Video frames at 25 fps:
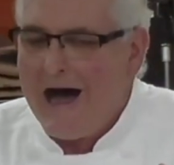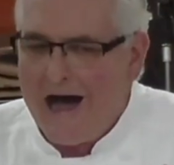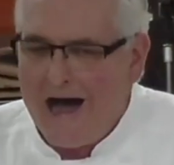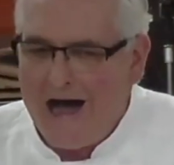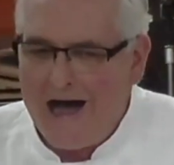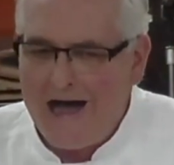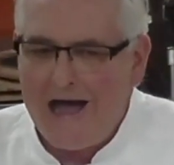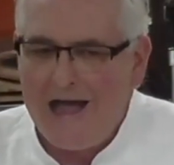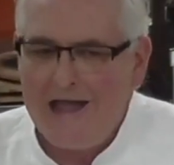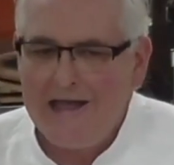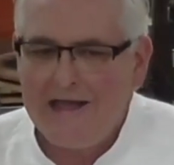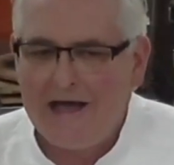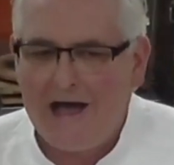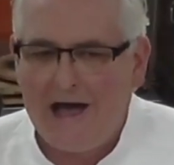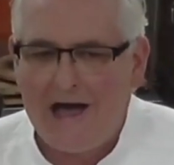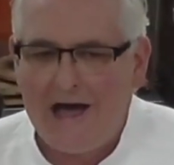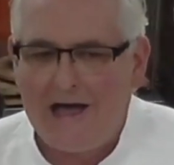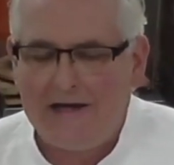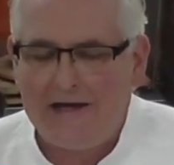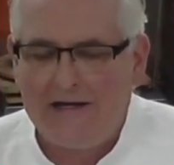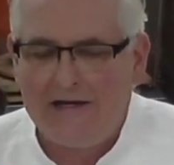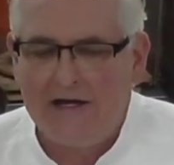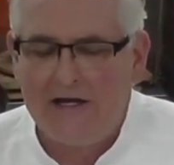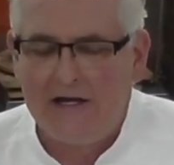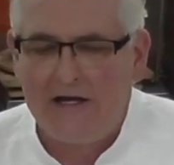I
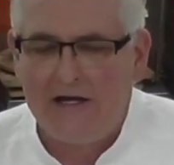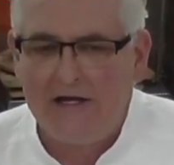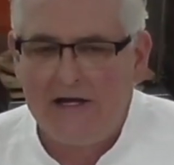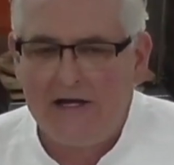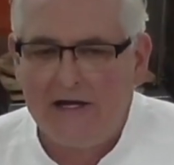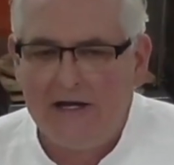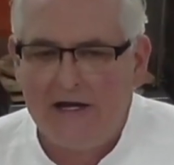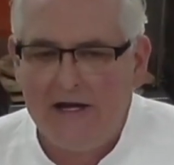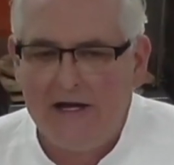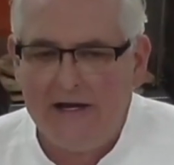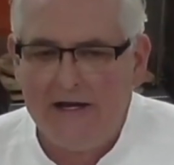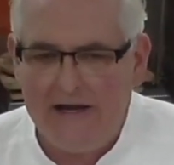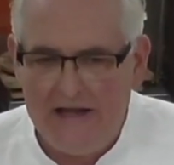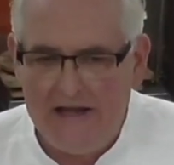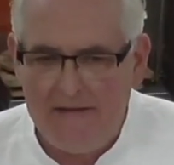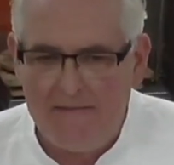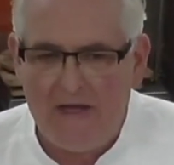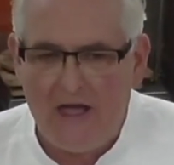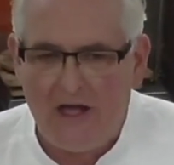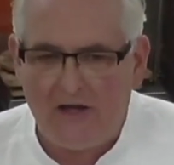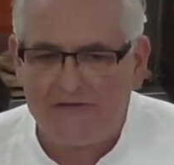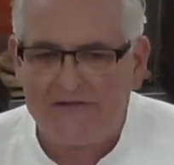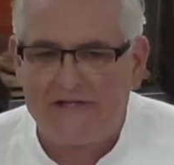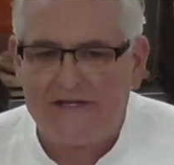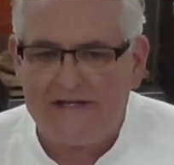got an
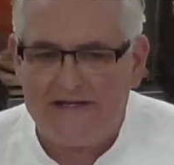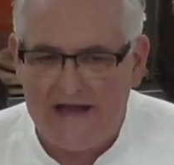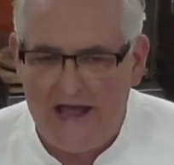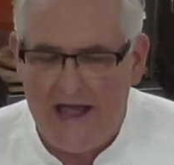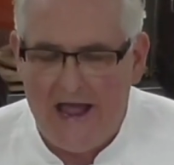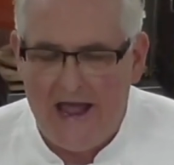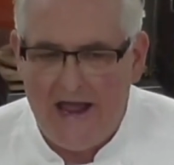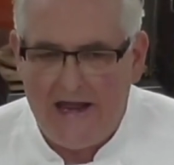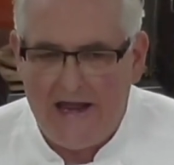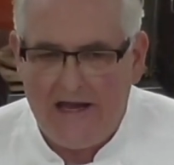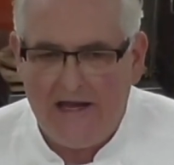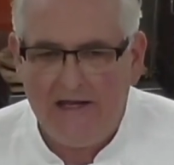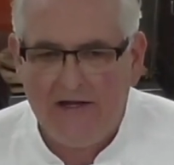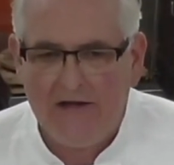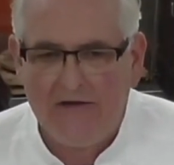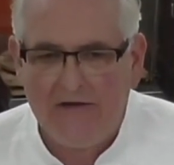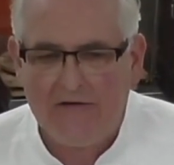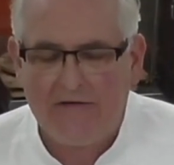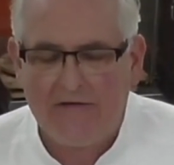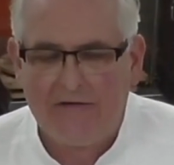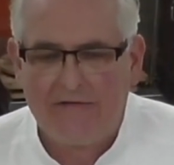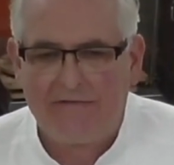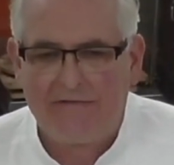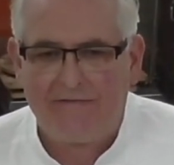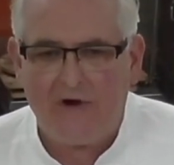email today
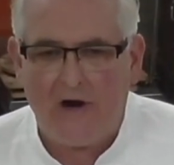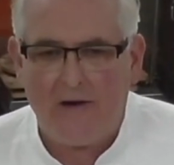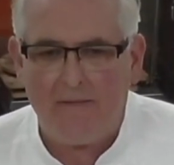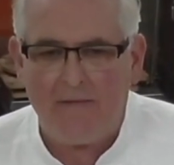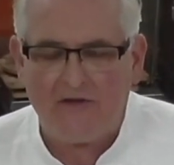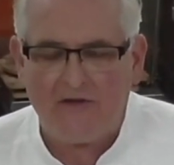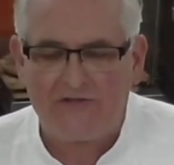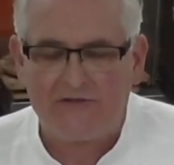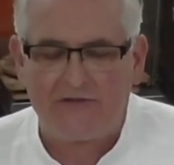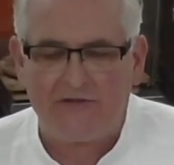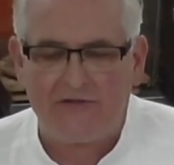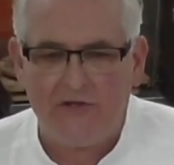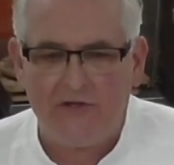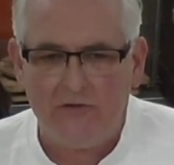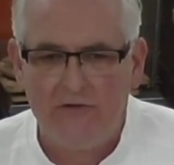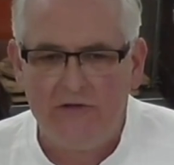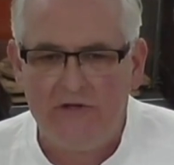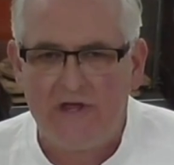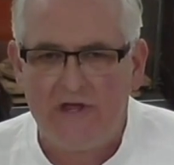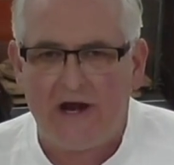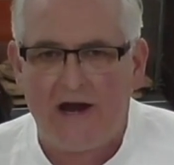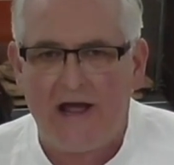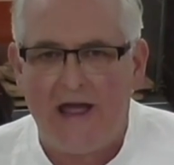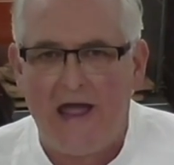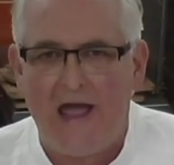from a
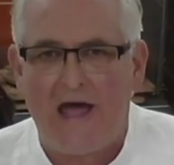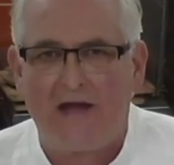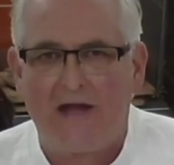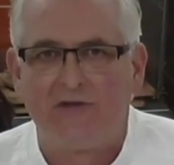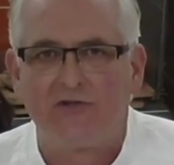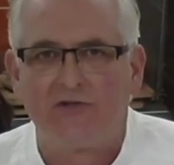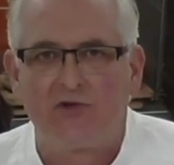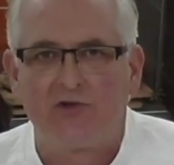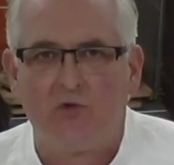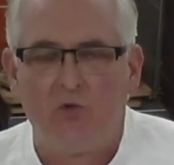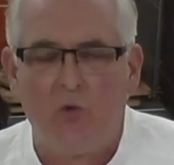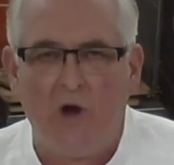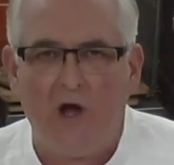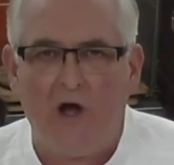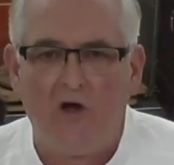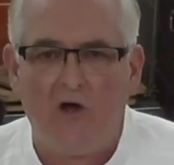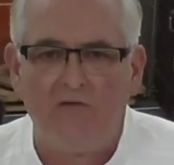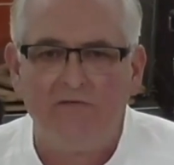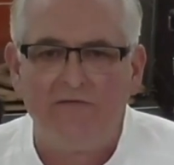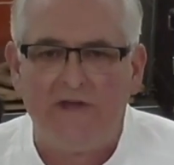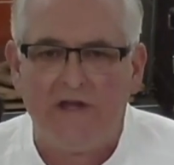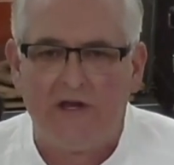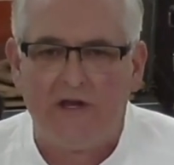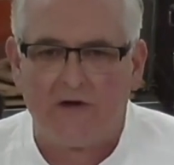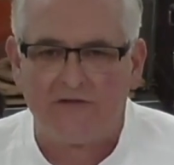student that I had
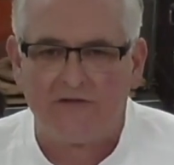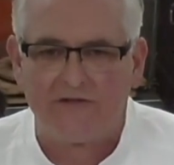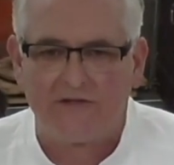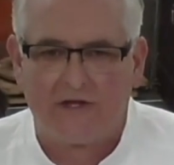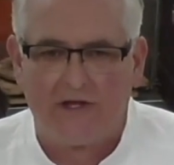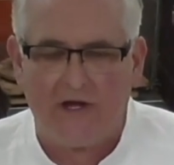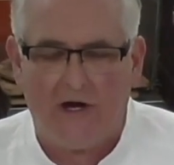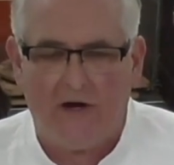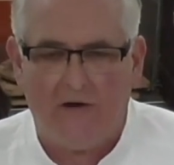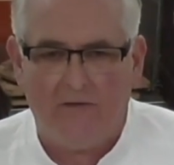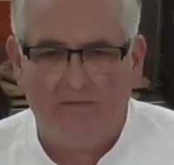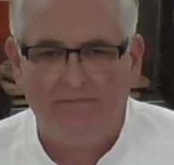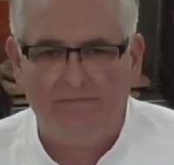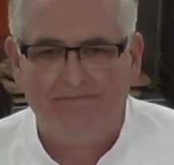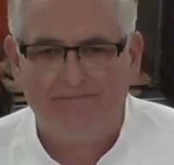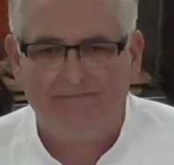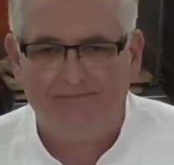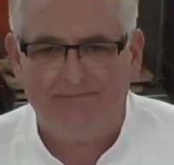12 years ago